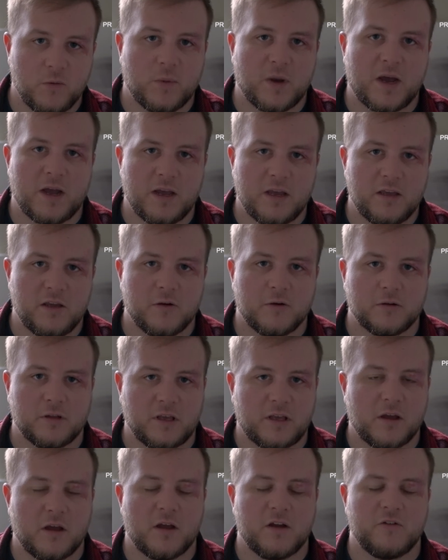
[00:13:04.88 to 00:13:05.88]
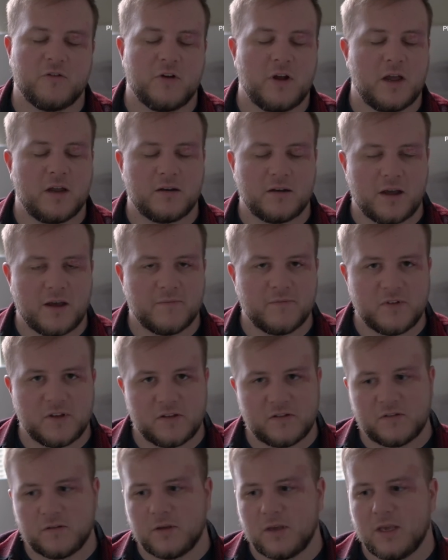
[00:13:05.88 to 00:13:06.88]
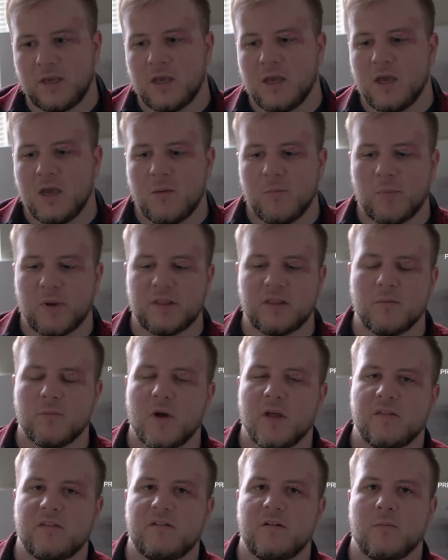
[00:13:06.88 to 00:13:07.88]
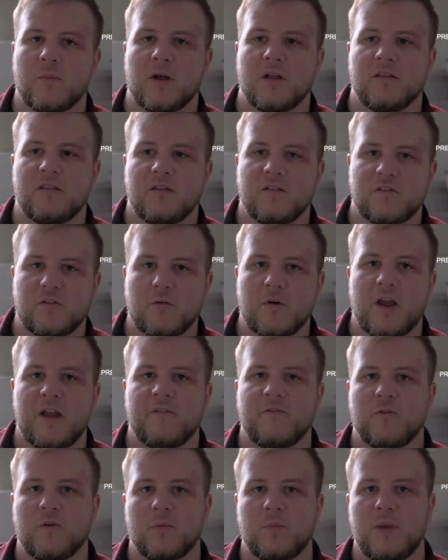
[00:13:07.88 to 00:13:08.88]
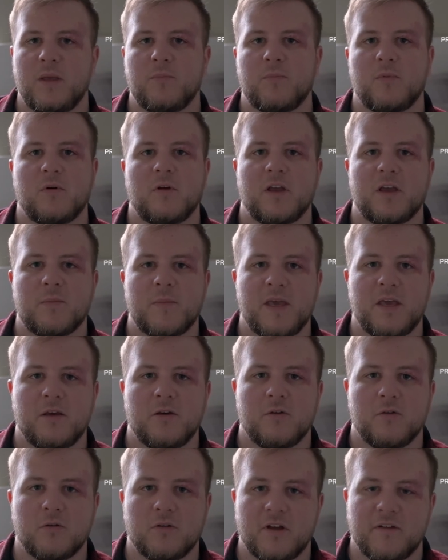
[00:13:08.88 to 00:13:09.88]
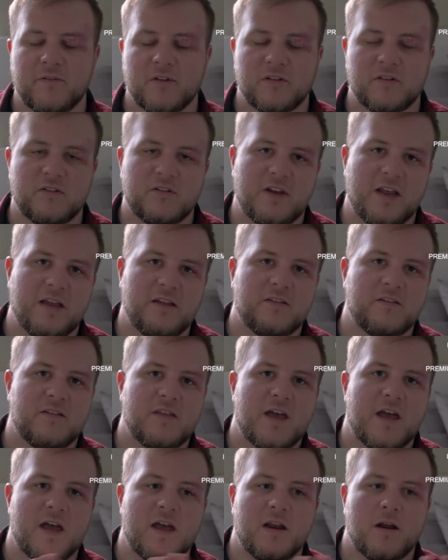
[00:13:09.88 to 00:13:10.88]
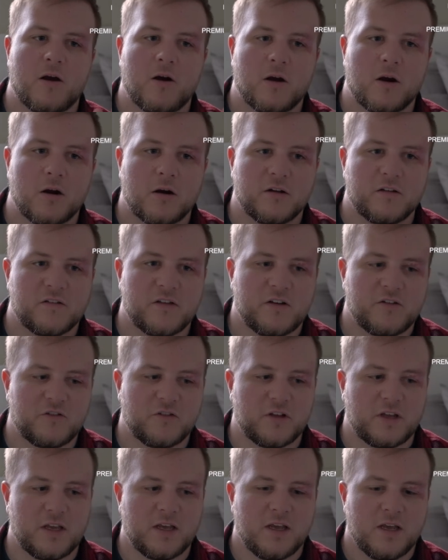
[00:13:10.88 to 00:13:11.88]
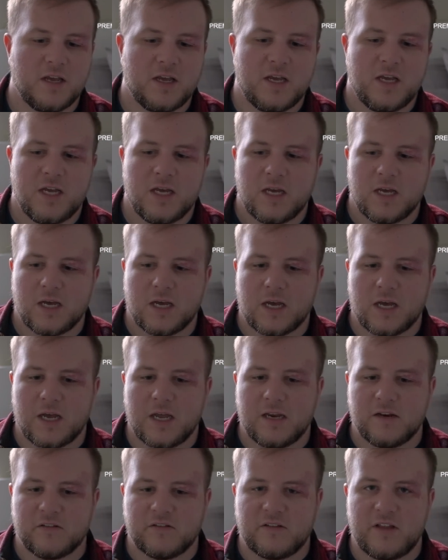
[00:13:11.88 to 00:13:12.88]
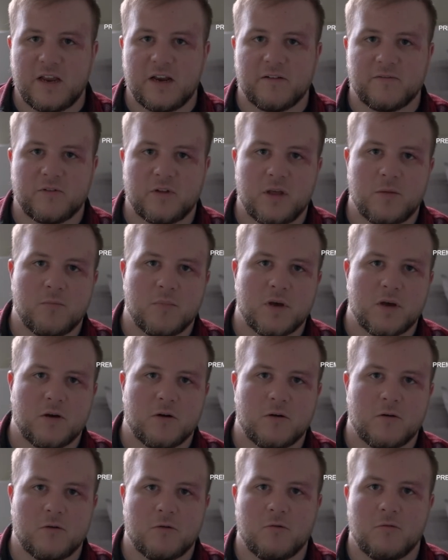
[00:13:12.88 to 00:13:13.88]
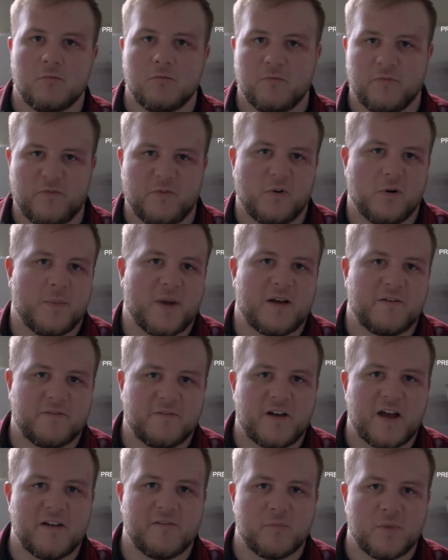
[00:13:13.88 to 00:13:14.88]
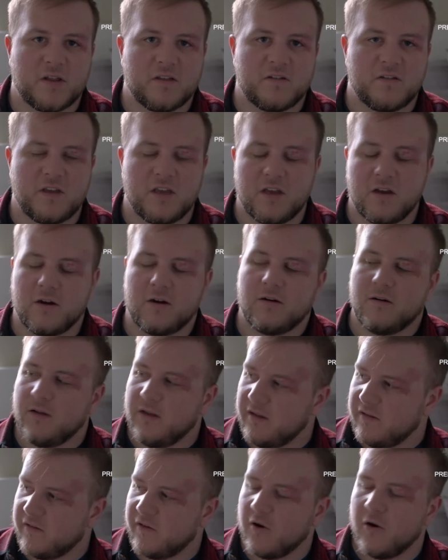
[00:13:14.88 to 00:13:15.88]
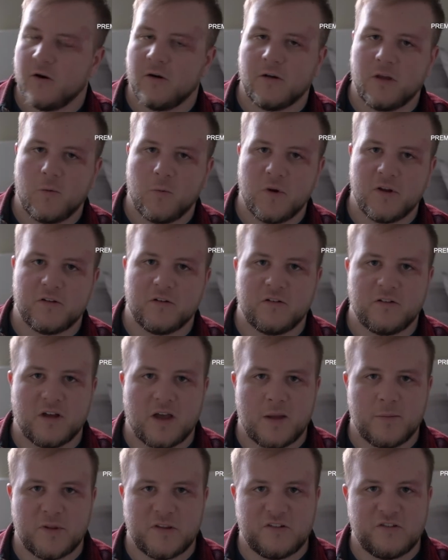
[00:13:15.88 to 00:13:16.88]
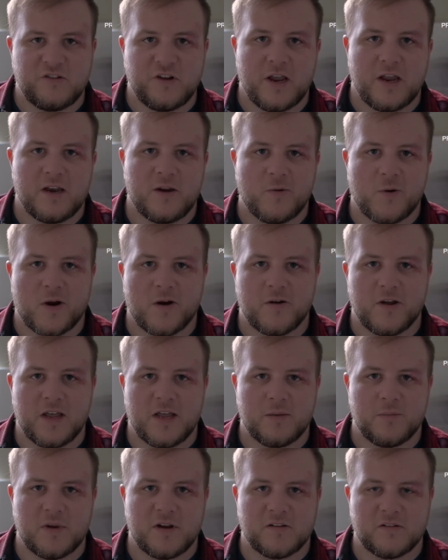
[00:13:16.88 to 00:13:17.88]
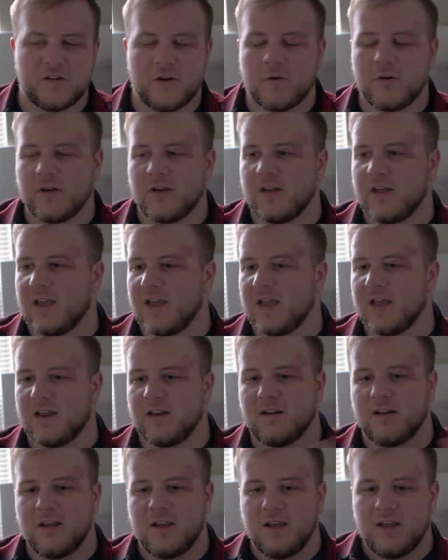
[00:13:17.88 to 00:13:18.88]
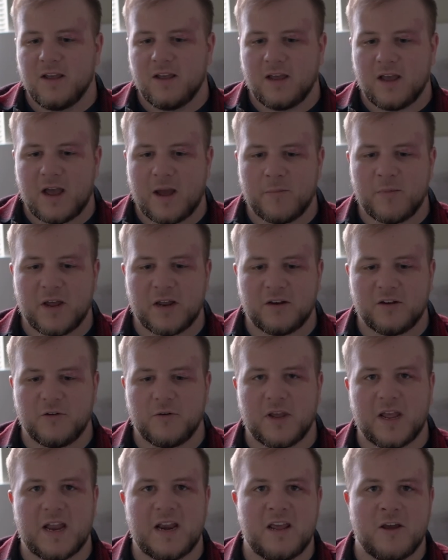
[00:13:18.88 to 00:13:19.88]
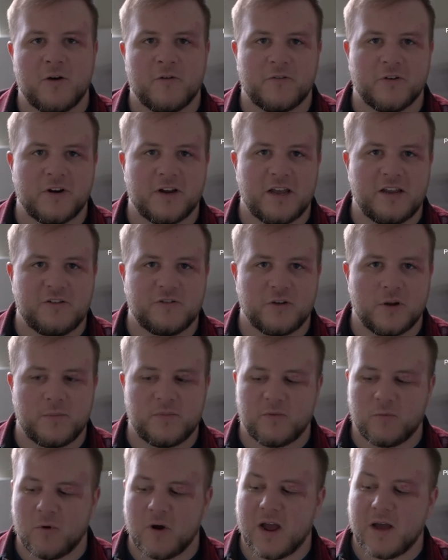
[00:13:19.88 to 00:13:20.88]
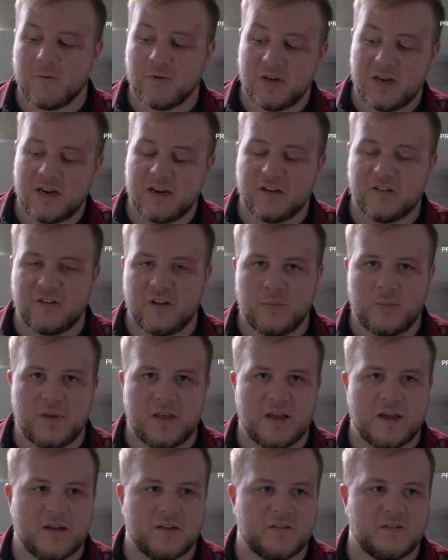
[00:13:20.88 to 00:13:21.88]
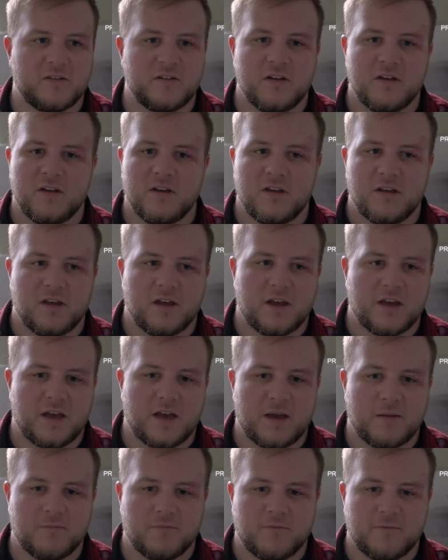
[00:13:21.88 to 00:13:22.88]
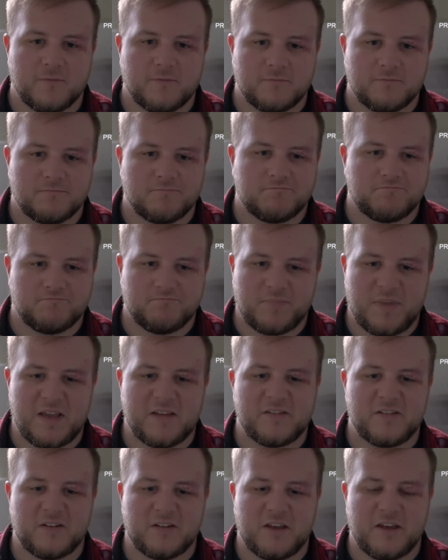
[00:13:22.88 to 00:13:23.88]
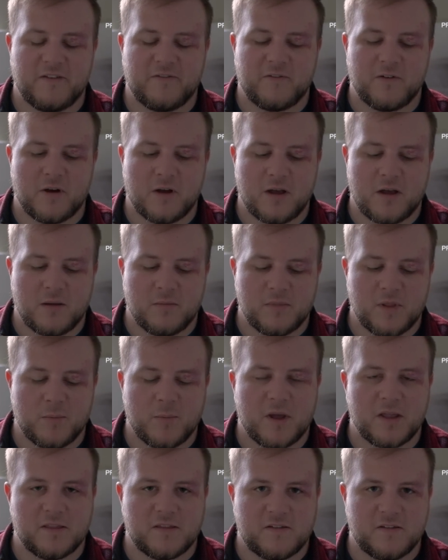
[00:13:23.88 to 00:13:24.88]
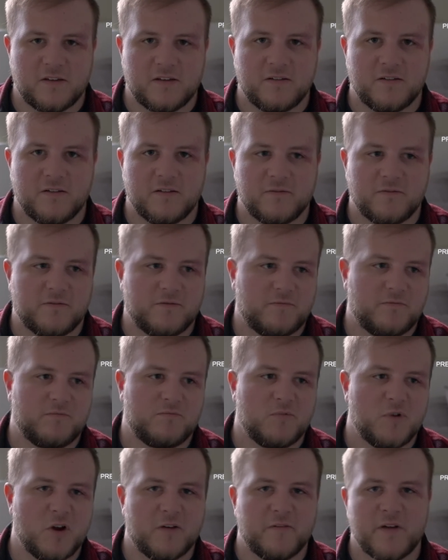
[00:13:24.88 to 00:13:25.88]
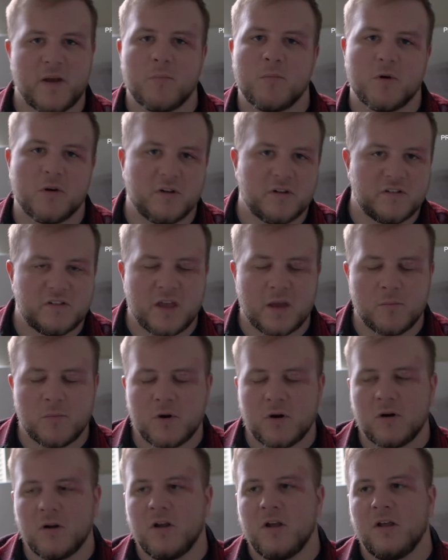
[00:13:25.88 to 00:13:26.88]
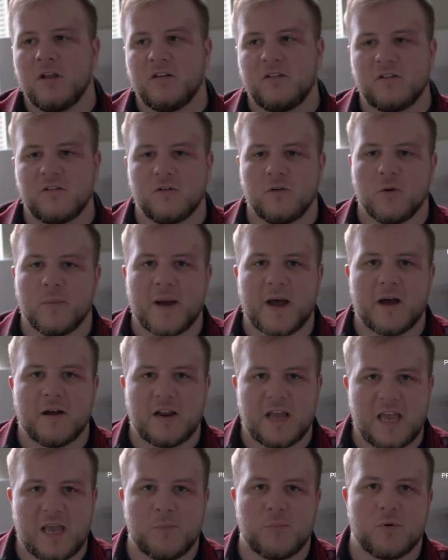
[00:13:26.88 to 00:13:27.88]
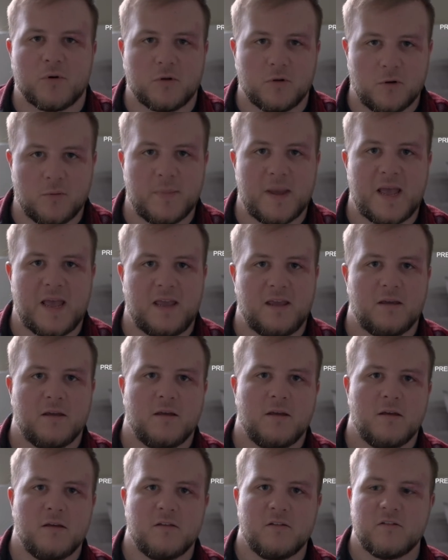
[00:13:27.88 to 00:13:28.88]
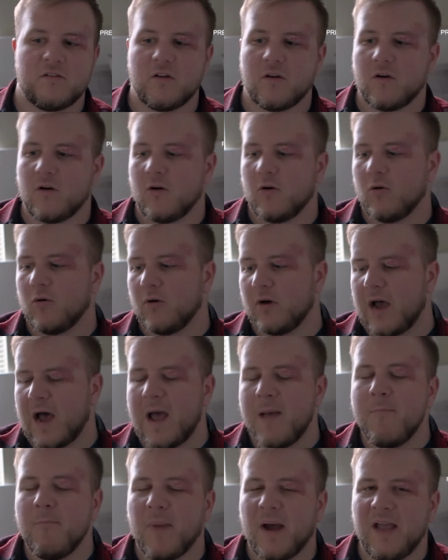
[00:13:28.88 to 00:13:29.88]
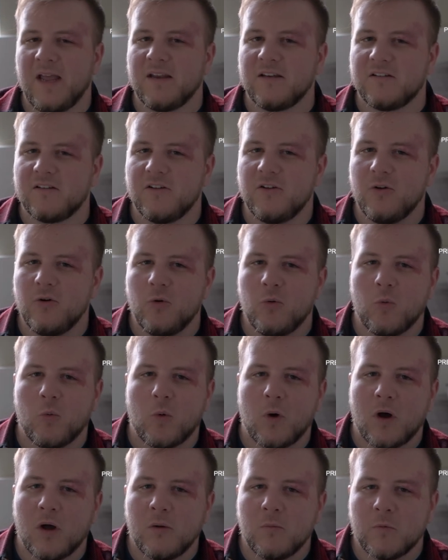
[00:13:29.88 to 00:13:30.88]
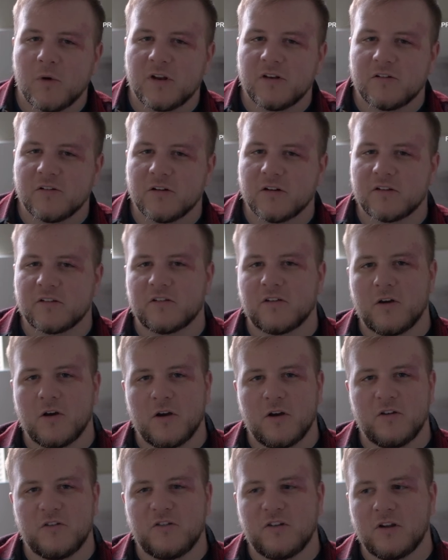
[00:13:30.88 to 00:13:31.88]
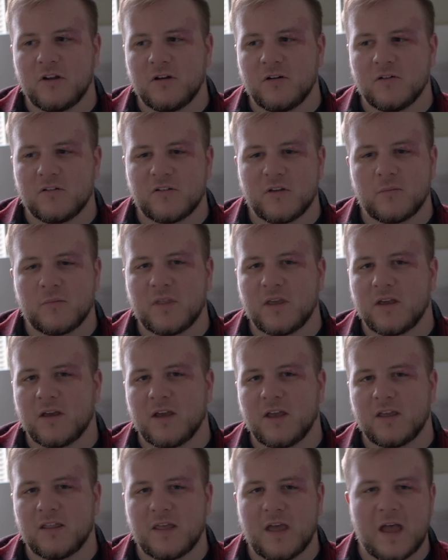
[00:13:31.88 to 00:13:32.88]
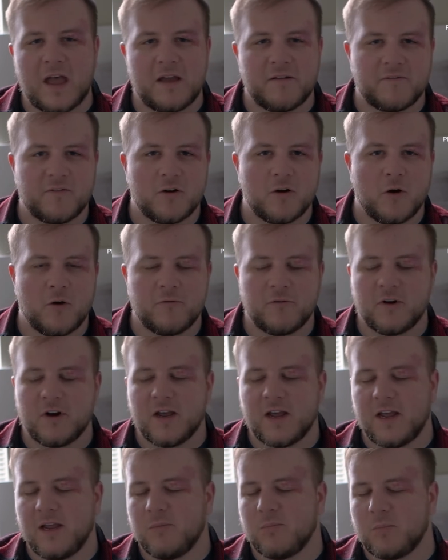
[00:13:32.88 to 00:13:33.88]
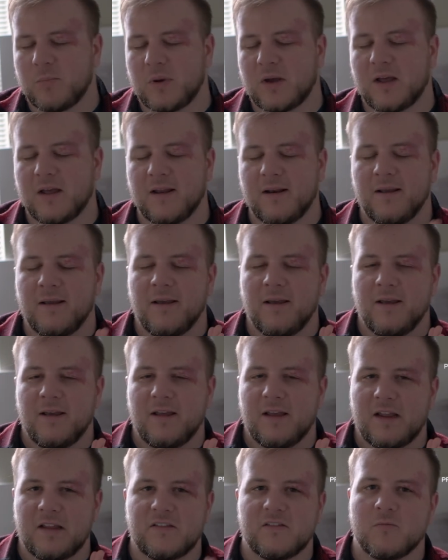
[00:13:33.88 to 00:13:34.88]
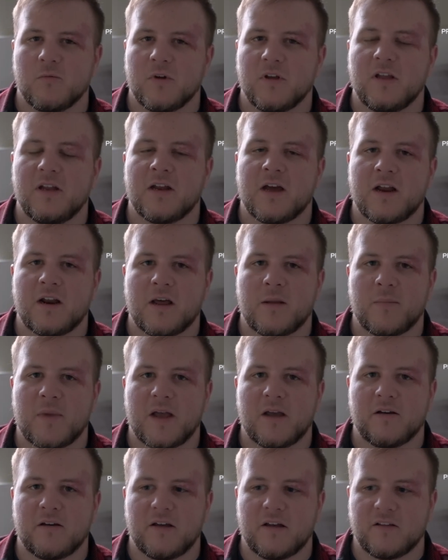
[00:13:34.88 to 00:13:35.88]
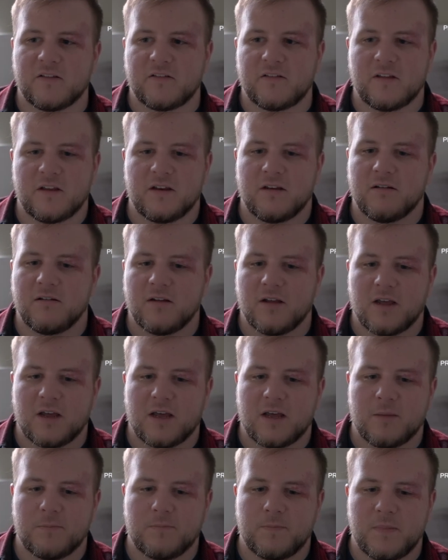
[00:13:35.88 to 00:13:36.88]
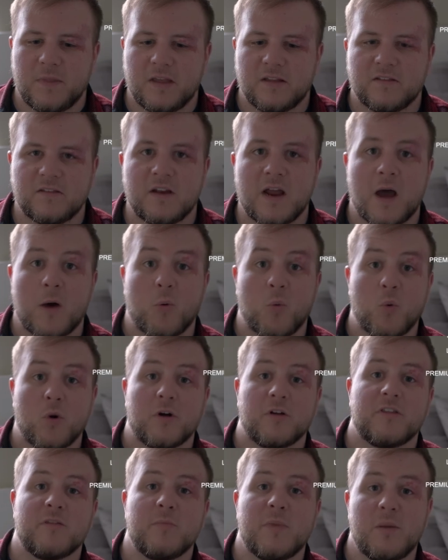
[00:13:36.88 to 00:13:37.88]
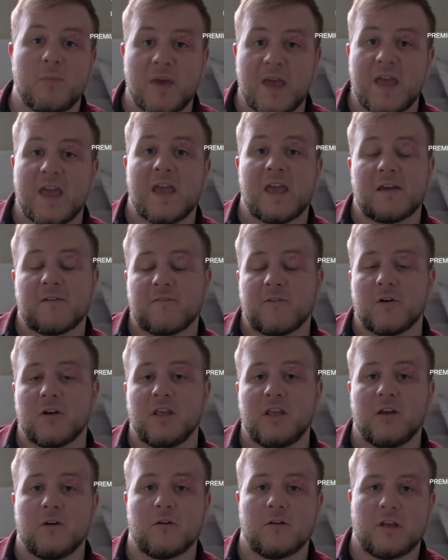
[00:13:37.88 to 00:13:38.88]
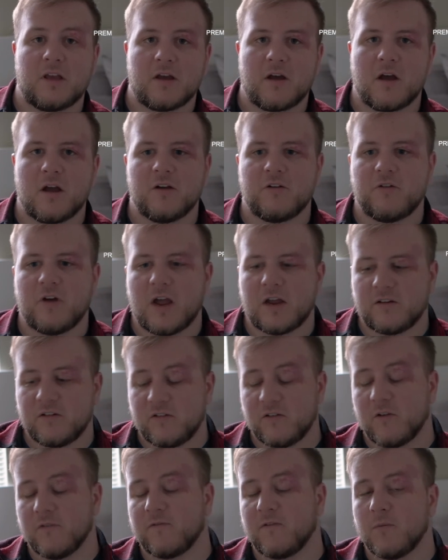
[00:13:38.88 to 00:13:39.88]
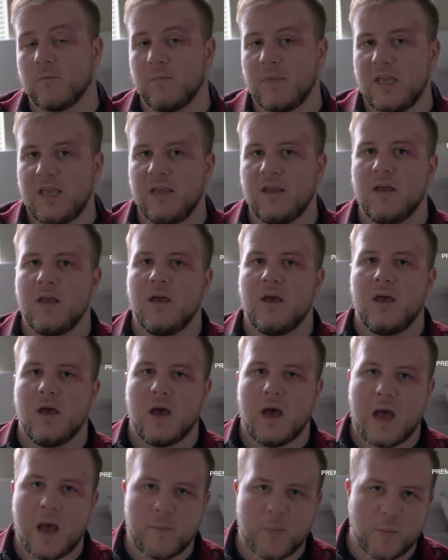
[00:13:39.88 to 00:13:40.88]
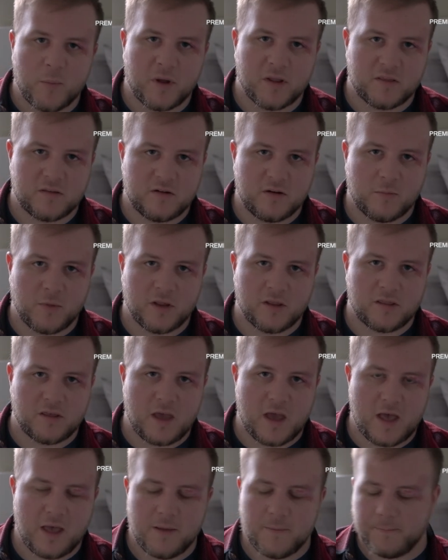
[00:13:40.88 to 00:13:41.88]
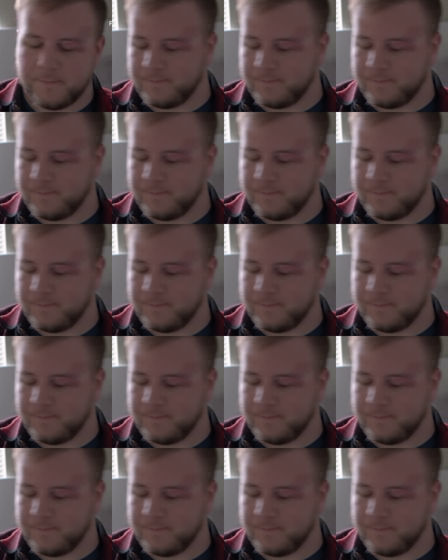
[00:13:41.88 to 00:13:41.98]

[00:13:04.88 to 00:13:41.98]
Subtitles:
buy a yearly contract, obviously, but the month-to-month is great for people like me who live in states that are essentially in a state of limbo for about 5 months a year. It's currently wintertime, it's January in Minnesota, and I'm not doing any overnight trips where I would need a GPS, basically from the months of November, December to about April or May. So I might do one winter excursion or something like that for an overnight, but it's really not on my list, and it's not worth me paying for a yearly contract. So for me, I'm a month-to-month guy.